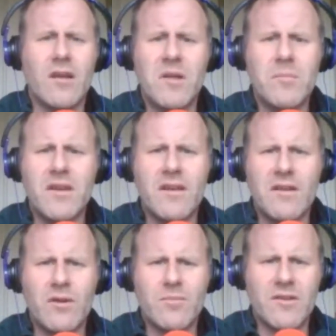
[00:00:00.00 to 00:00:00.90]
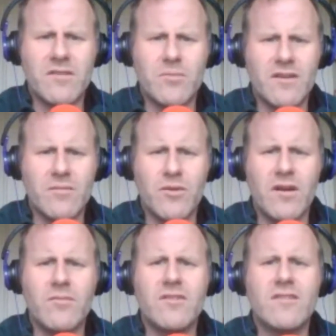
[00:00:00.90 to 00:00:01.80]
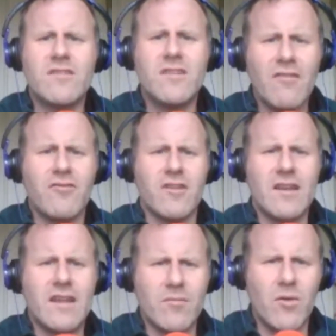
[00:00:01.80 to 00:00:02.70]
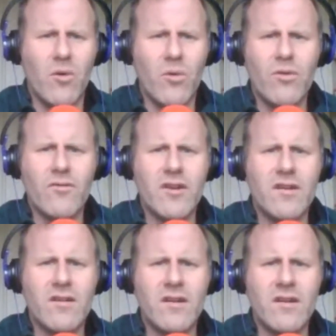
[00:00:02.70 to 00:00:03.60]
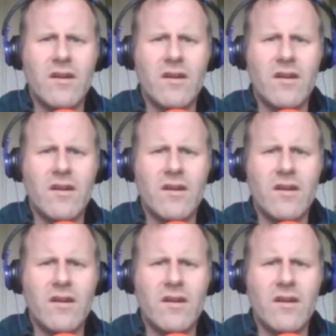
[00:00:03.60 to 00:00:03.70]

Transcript: I'm not being in any way sponsored by this, but I'm definitely getting my hole over here.